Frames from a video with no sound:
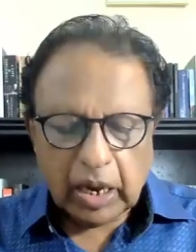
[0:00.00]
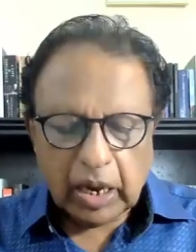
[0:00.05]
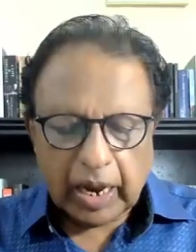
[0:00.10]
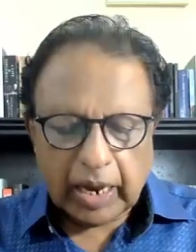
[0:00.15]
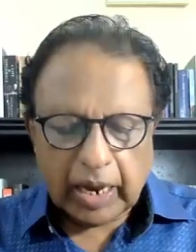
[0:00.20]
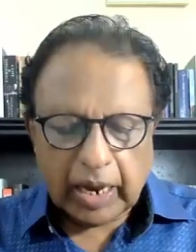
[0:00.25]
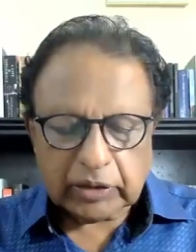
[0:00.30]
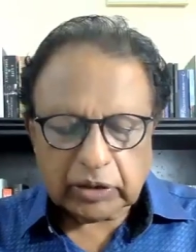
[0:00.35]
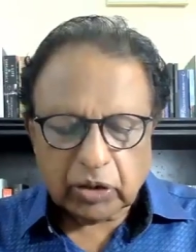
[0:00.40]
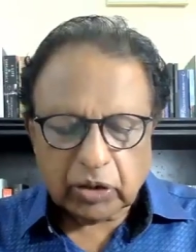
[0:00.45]

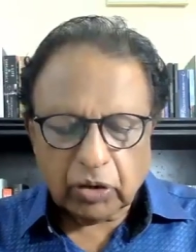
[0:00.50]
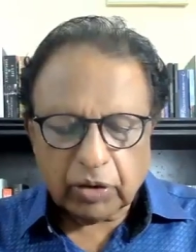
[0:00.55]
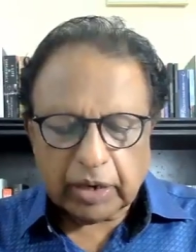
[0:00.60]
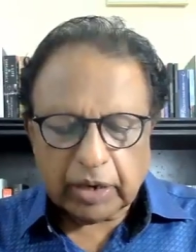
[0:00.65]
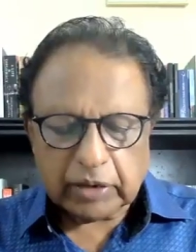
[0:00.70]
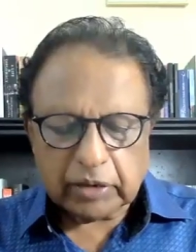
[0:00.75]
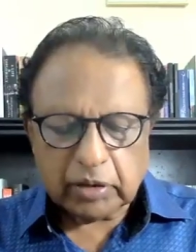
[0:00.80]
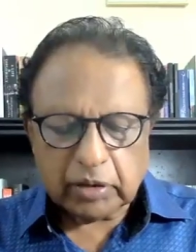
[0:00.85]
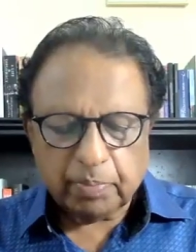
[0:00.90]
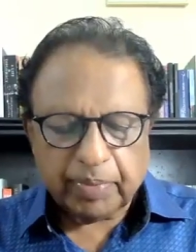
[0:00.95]
as long
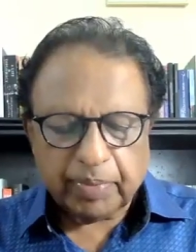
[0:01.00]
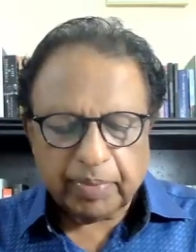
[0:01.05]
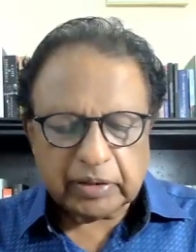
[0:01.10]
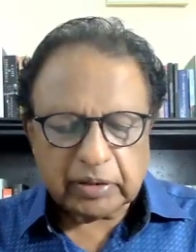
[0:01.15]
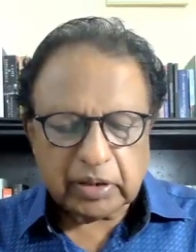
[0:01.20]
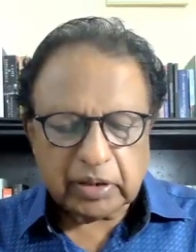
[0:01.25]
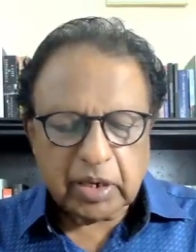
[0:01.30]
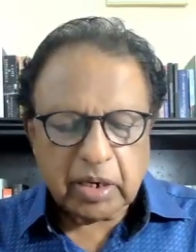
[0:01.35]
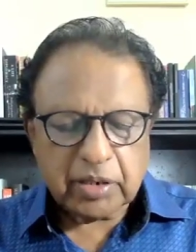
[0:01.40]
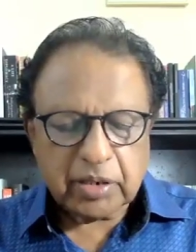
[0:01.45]
as the
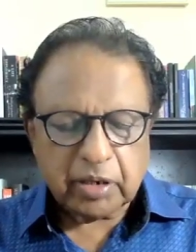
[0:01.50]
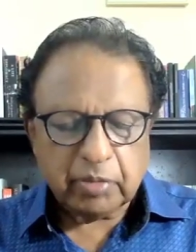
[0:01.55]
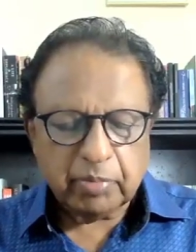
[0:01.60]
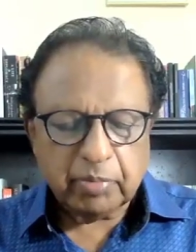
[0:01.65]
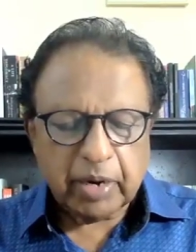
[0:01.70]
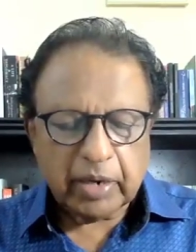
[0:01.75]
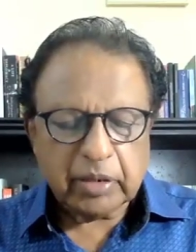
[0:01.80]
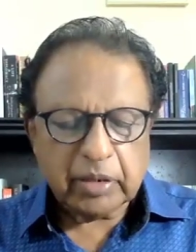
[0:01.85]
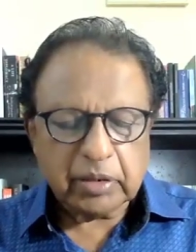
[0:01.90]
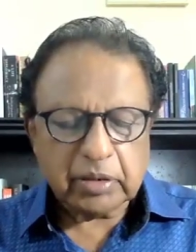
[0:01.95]
president
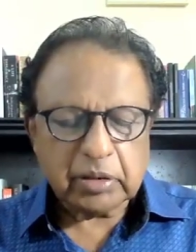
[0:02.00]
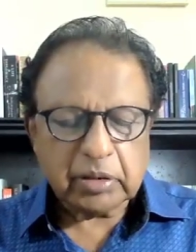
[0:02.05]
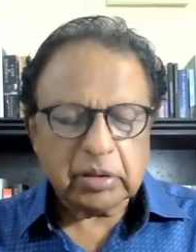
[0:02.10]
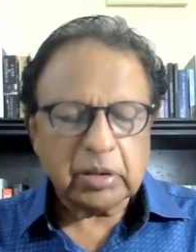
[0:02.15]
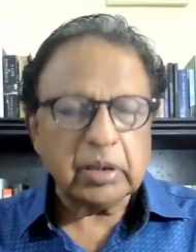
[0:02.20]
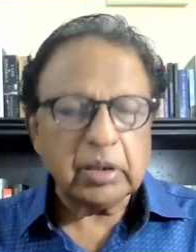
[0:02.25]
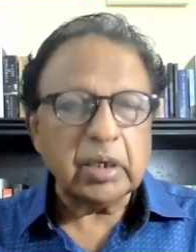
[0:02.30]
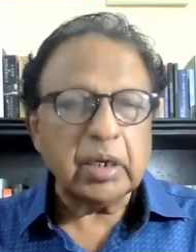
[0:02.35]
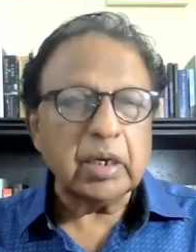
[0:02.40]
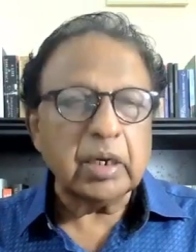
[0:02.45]
remains
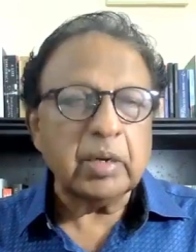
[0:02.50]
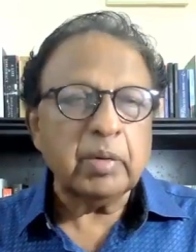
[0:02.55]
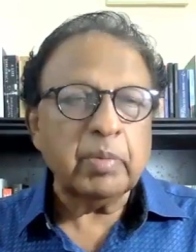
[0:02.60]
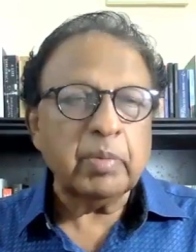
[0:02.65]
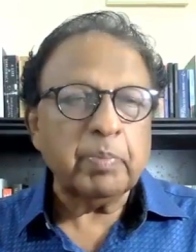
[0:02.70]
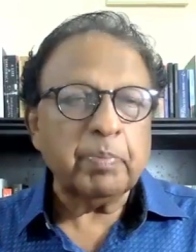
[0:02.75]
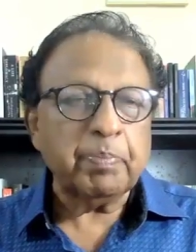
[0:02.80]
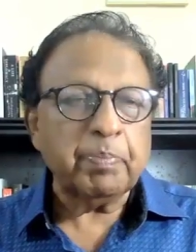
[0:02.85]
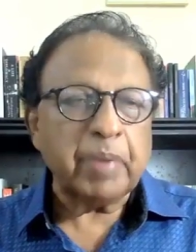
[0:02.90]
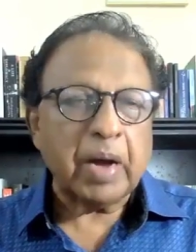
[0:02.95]
in
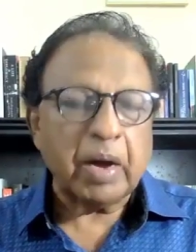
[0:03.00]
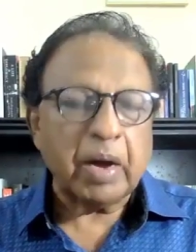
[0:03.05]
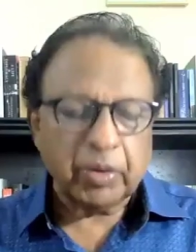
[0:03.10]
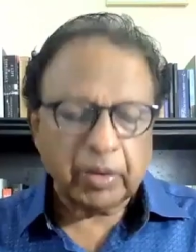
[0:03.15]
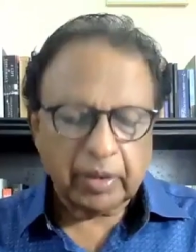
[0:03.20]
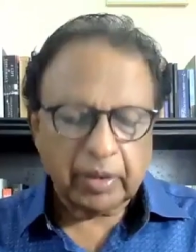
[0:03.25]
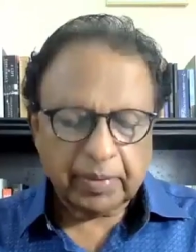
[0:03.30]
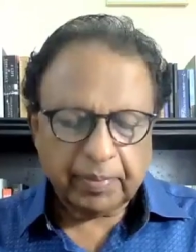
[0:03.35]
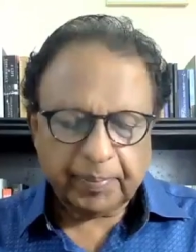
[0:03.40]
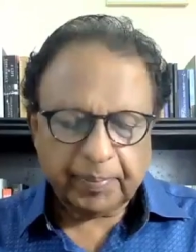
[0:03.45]
power.